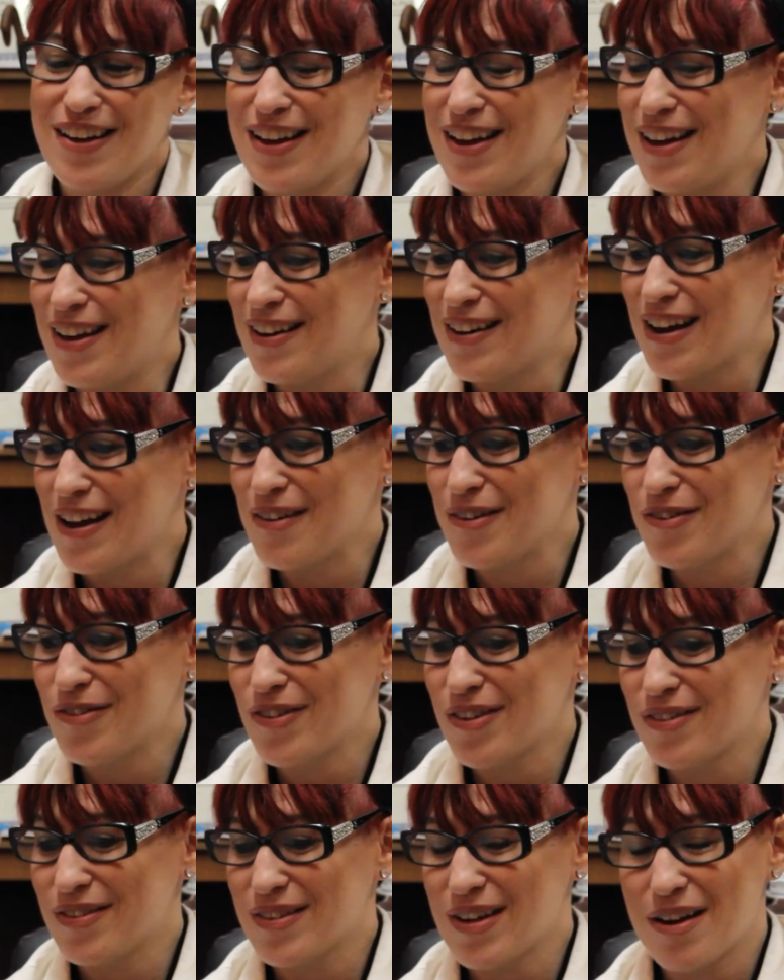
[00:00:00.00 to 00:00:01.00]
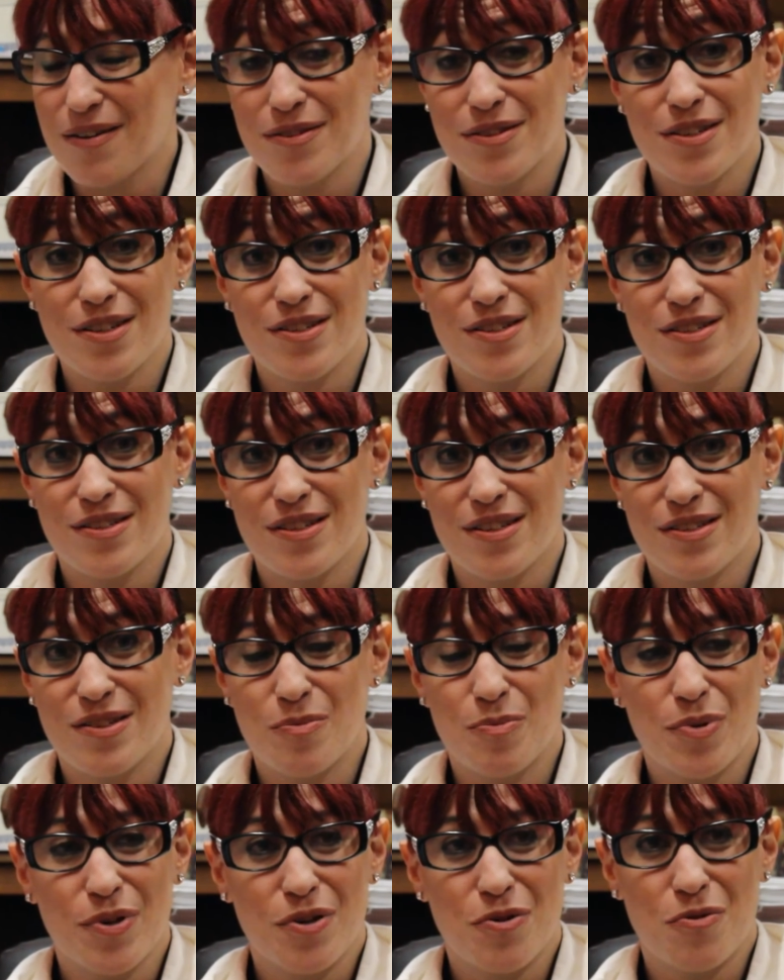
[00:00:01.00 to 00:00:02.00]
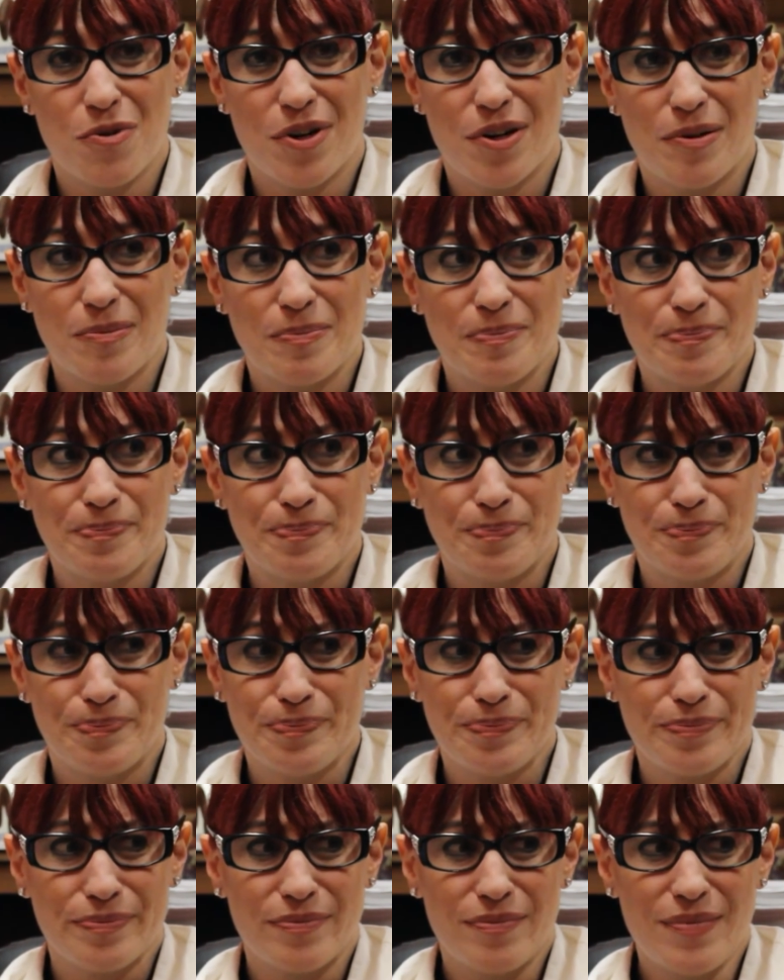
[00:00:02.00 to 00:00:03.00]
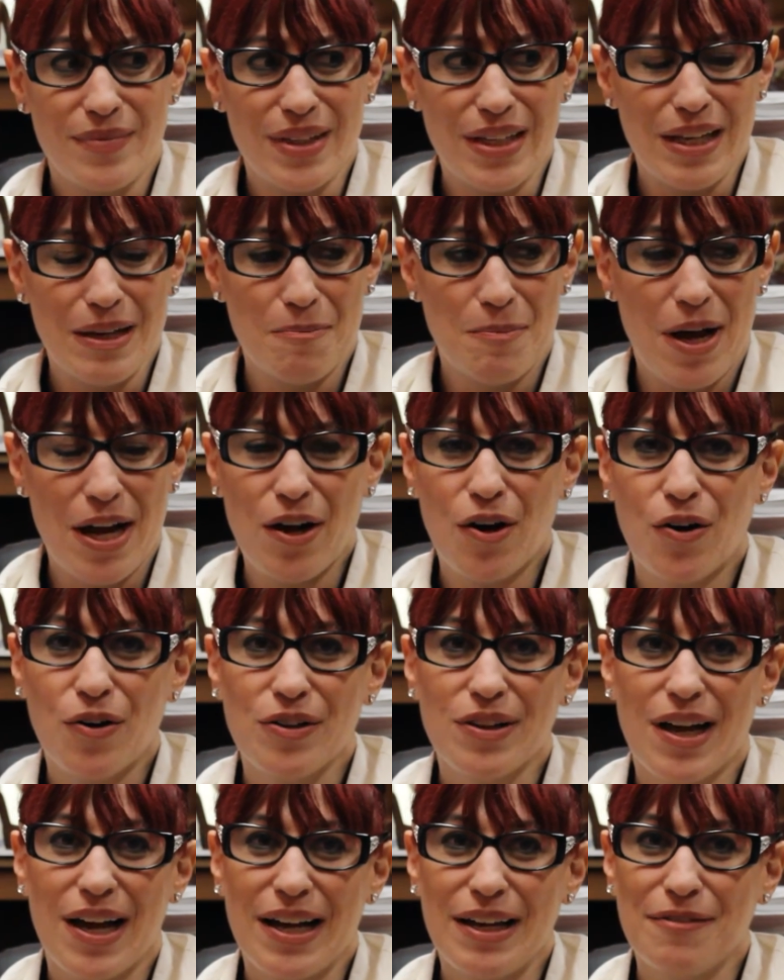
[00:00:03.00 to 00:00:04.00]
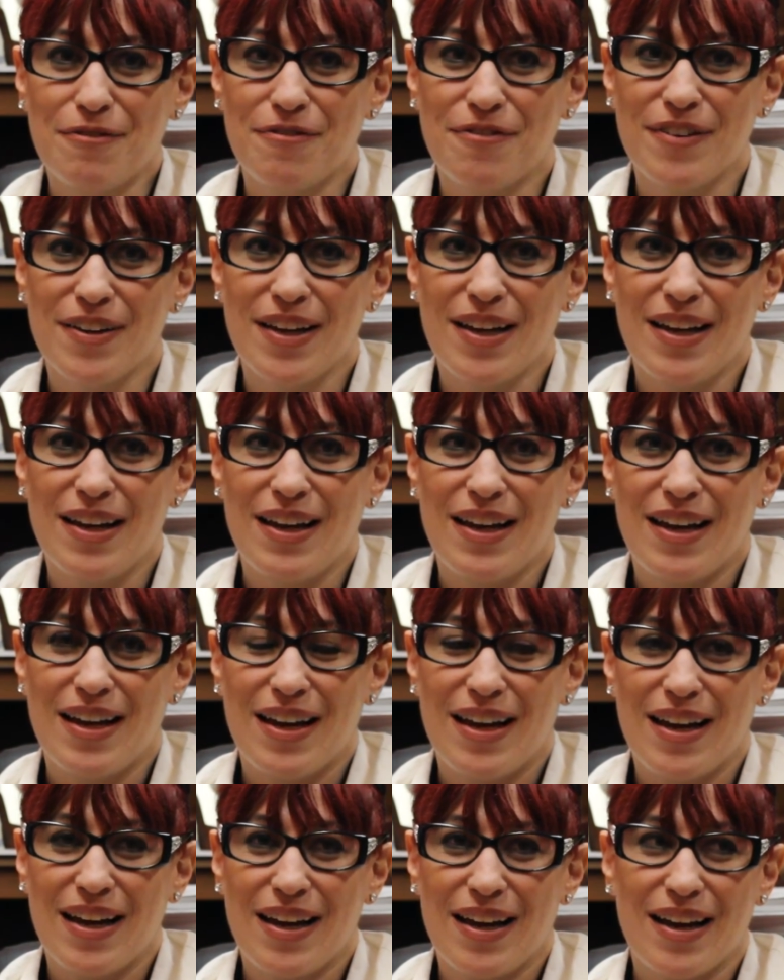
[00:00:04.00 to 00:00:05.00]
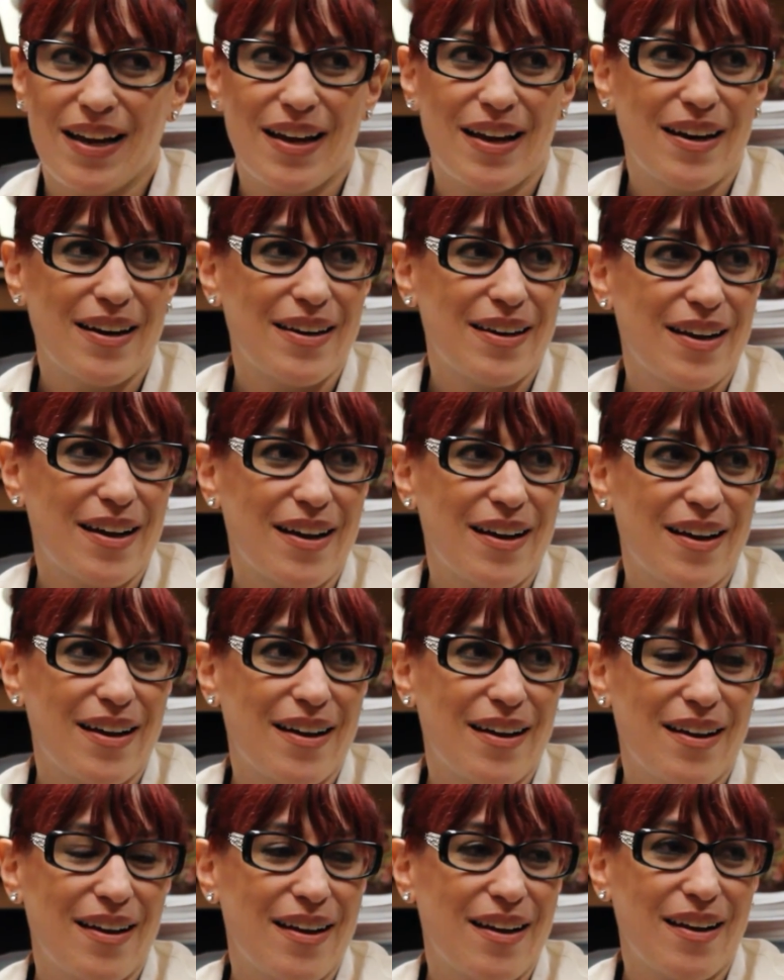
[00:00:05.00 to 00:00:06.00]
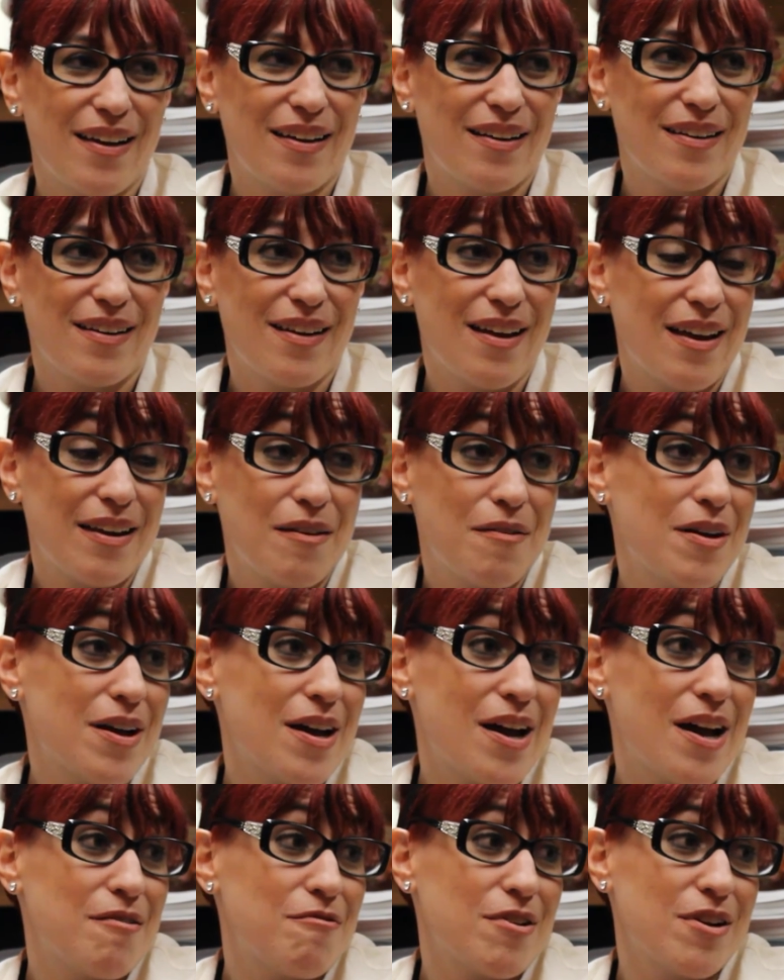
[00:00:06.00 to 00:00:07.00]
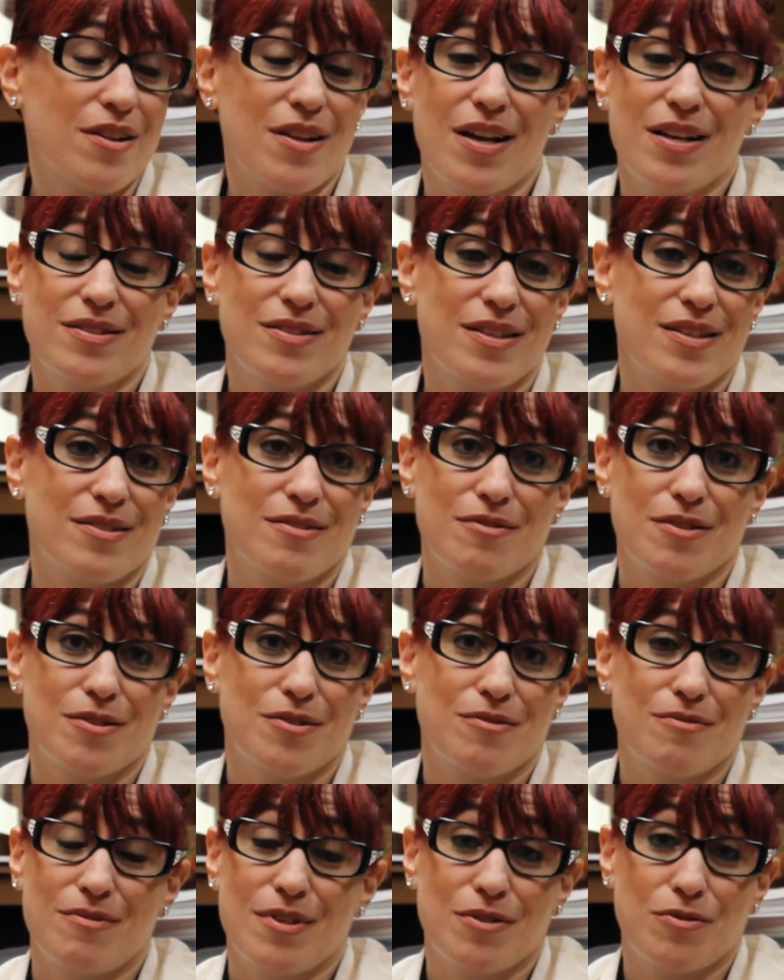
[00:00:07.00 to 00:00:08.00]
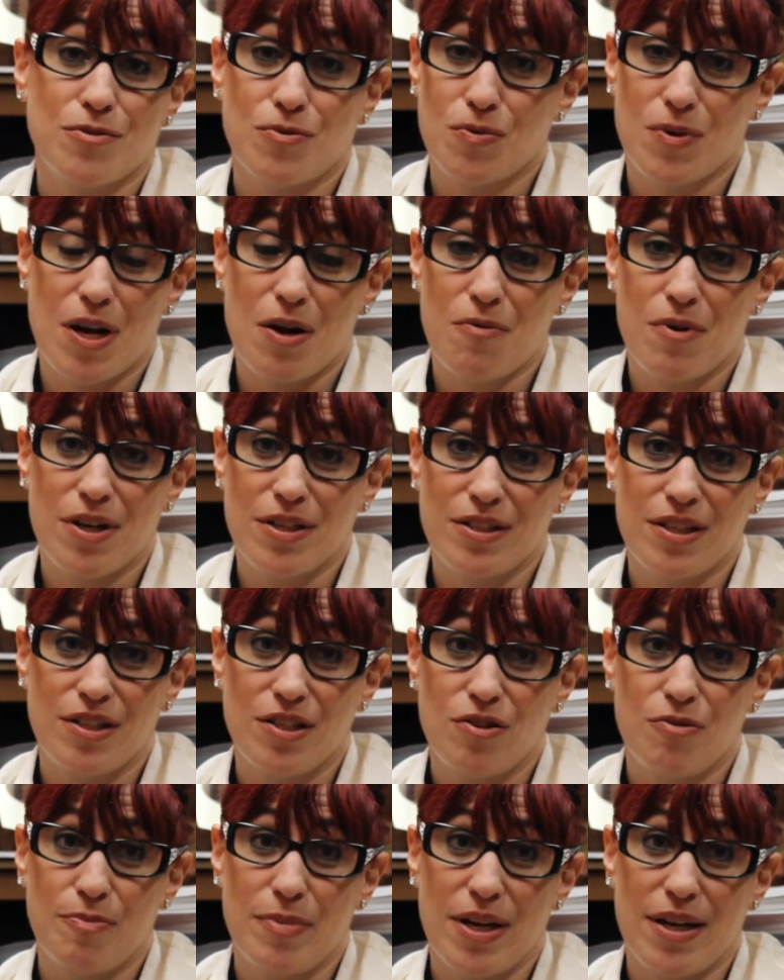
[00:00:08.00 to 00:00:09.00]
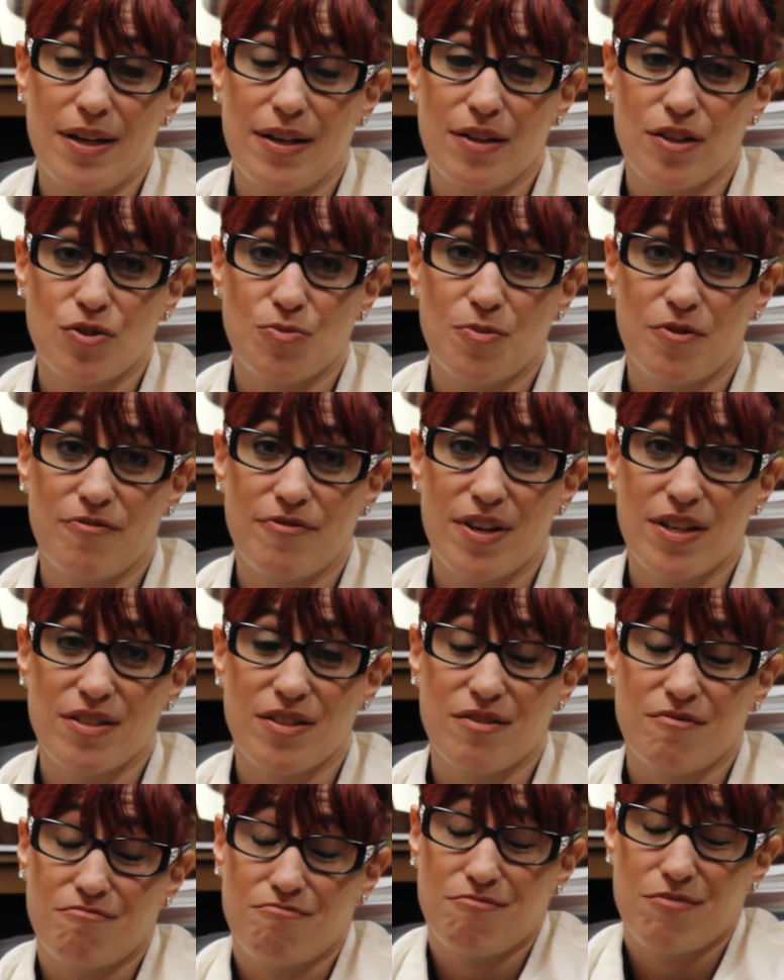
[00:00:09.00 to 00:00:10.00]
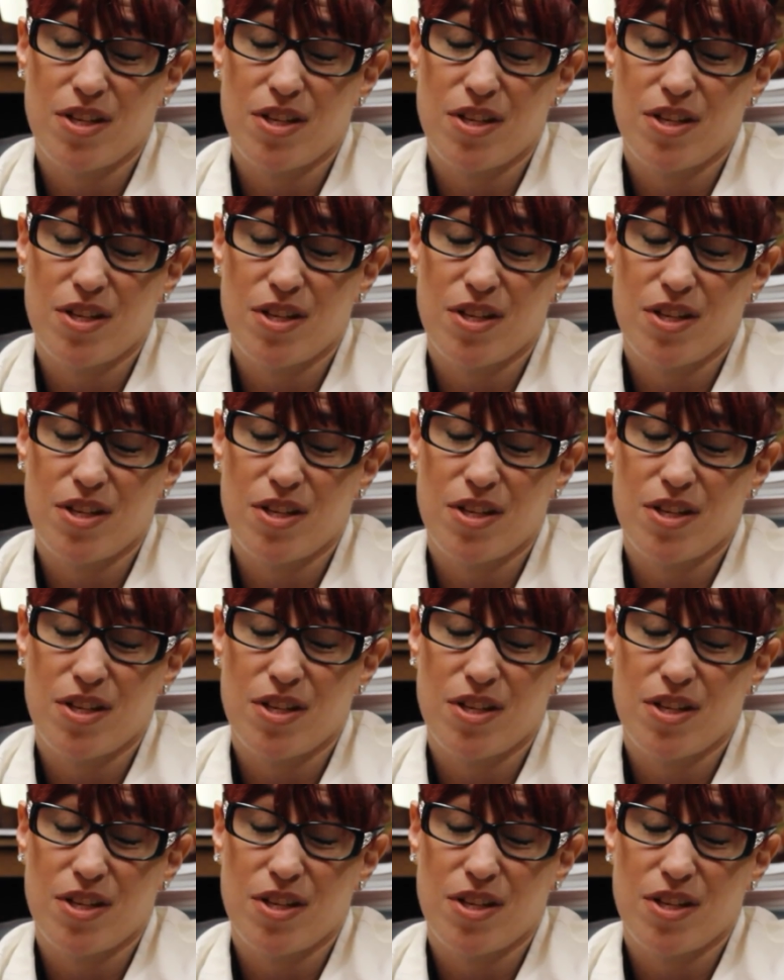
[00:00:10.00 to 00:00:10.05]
And I was such a bookworm my whole life. And anyway, I realized this was what I wanted to do, be an English professor.